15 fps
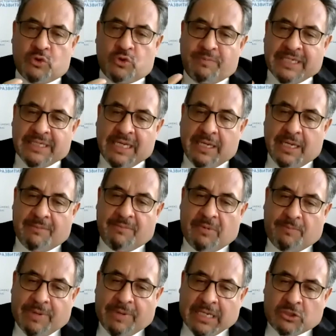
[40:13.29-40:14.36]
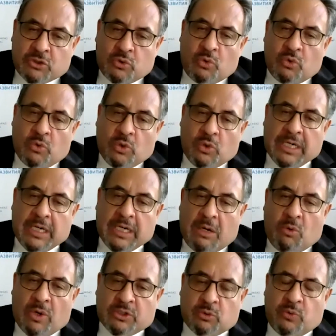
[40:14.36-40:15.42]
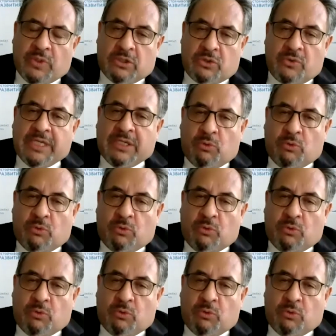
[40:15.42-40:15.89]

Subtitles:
But back to what we are doing,